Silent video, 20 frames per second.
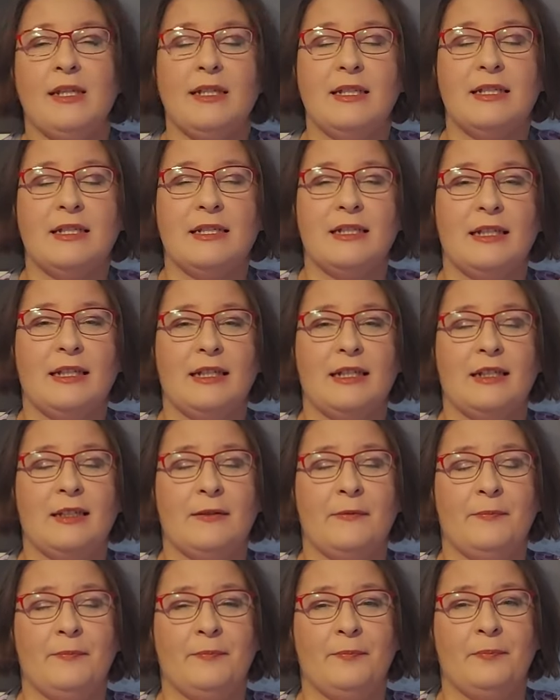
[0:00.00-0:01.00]
It's like
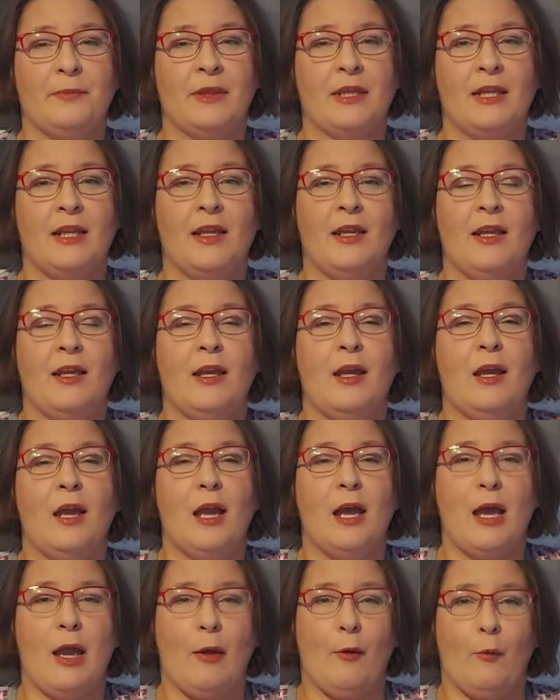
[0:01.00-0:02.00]

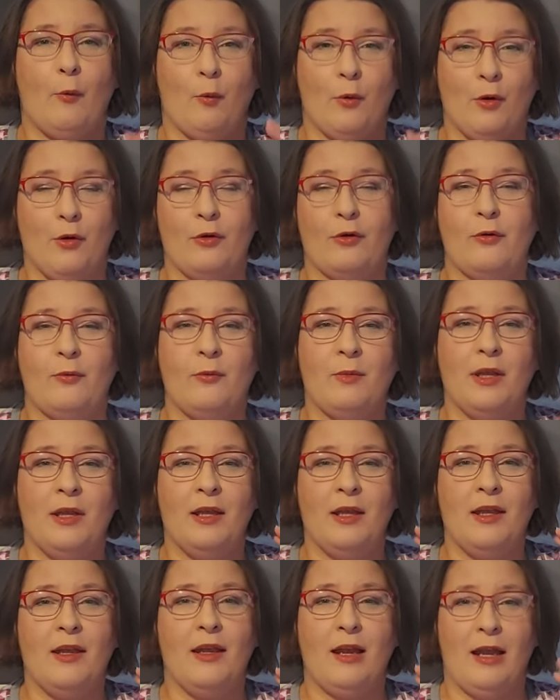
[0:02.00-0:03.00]
a warm
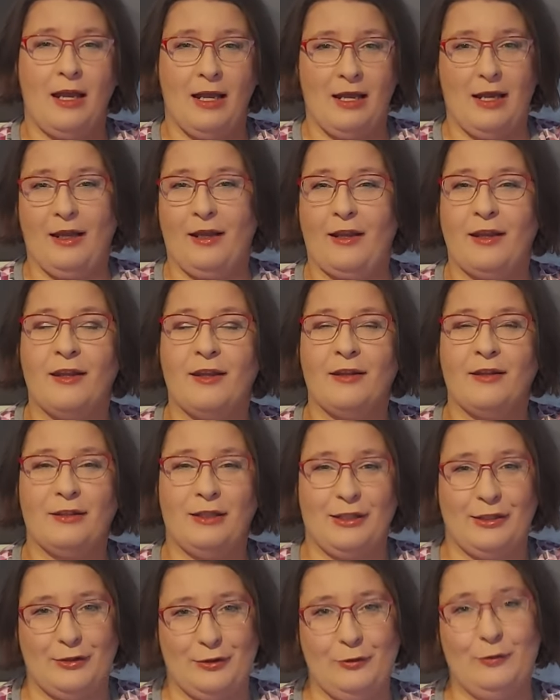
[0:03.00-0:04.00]
hug
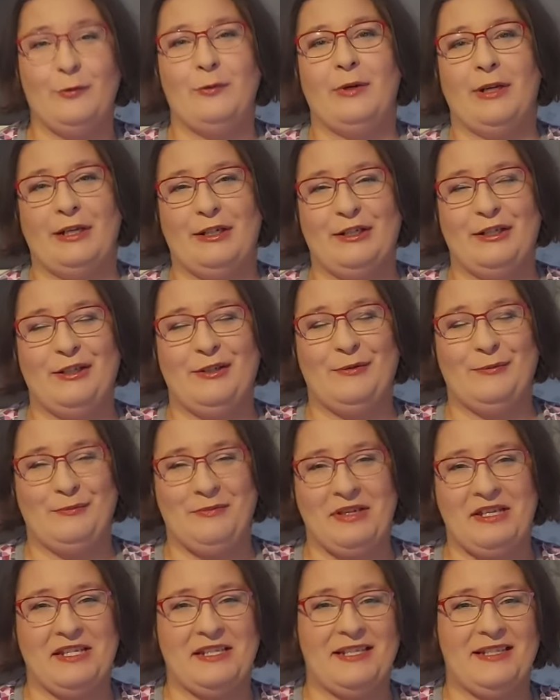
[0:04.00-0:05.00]
that you wear,
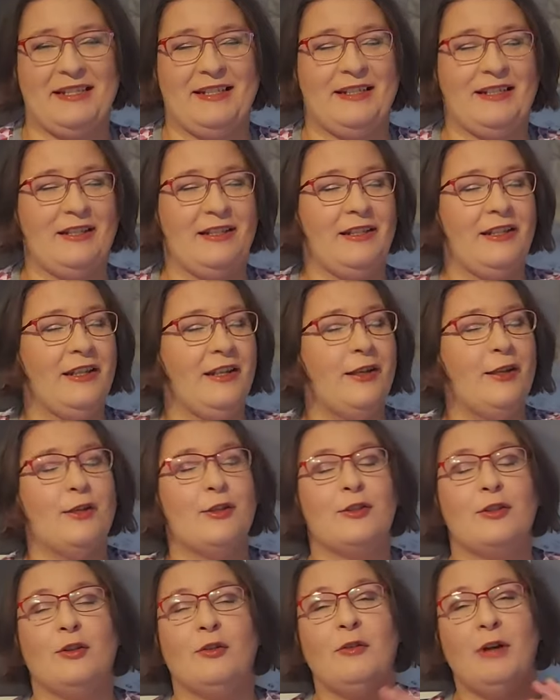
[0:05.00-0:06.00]
basically.
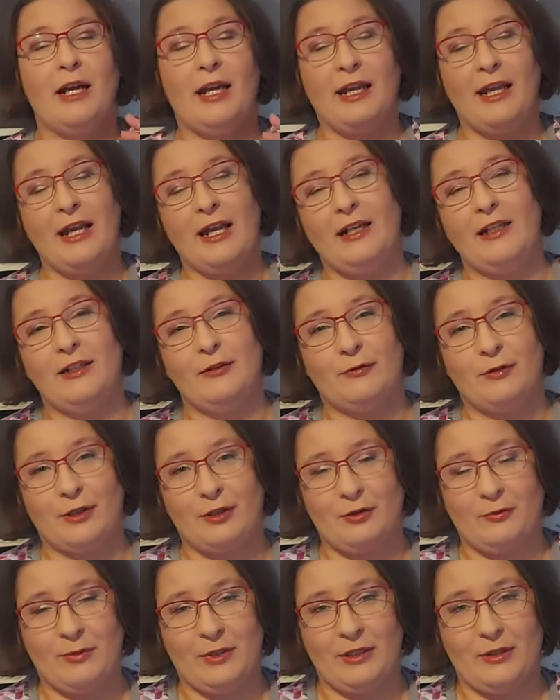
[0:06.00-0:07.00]
So I highly
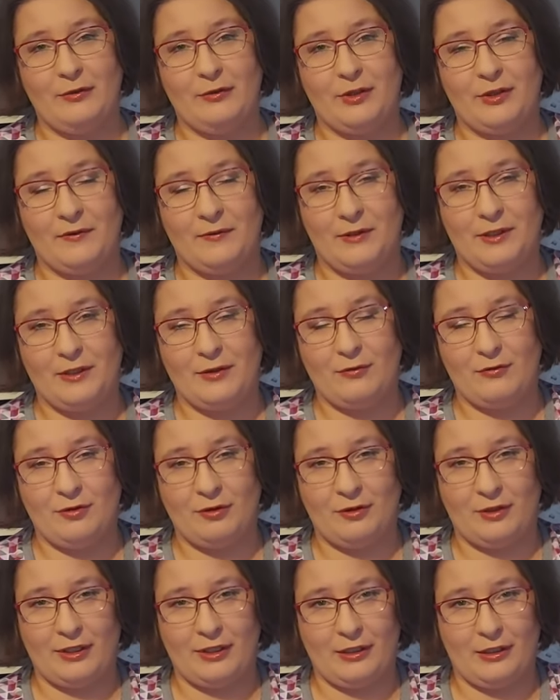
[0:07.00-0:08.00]
recommend you give this
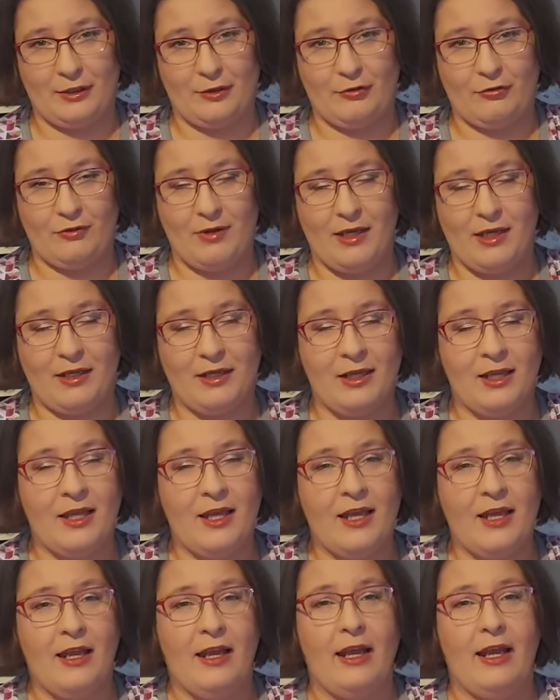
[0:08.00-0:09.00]
tutorial a try
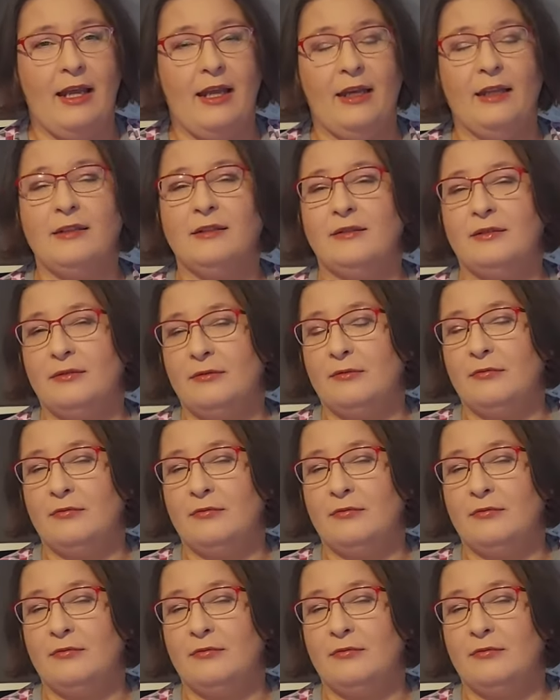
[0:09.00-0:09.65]
and